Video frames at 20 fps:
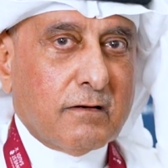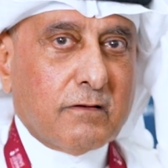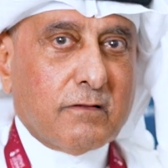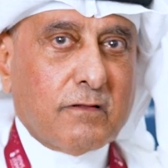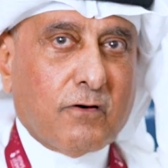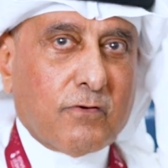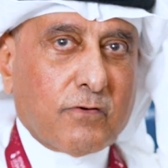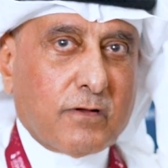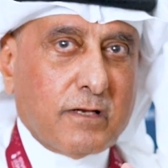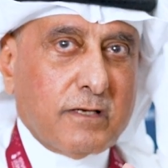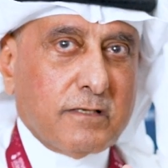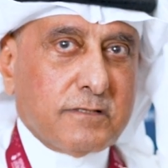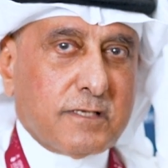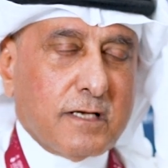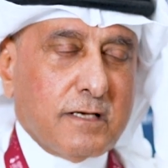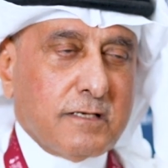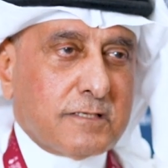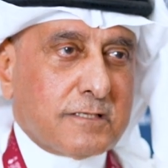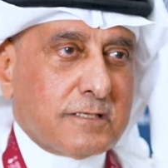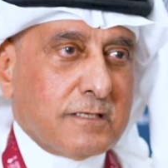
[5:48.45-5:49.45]
The
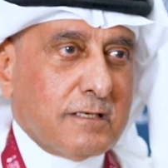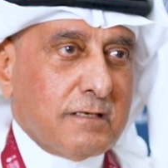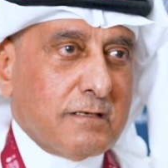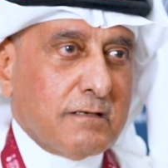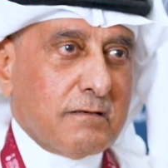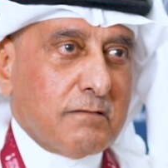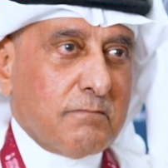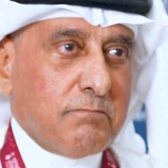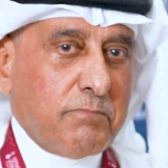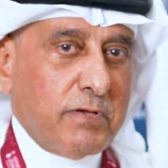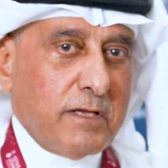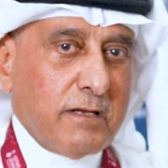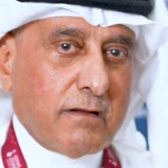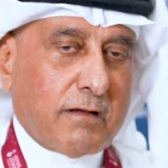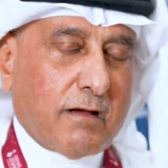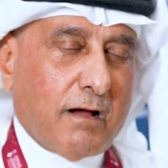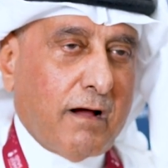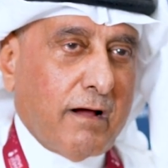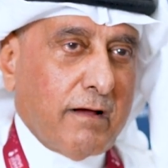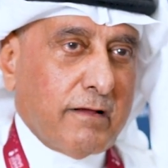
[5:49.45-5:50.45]
organization been
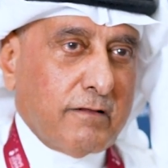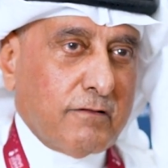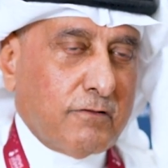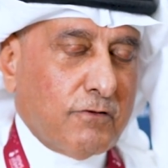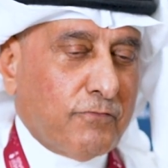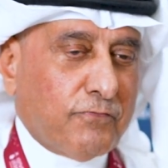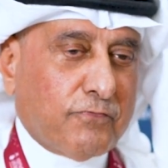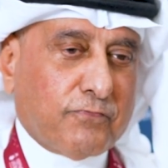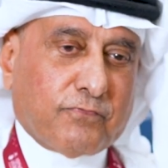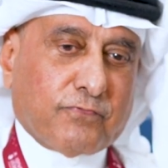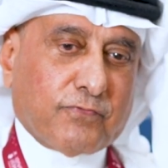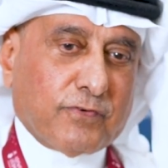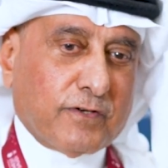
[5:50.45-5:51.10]
kind of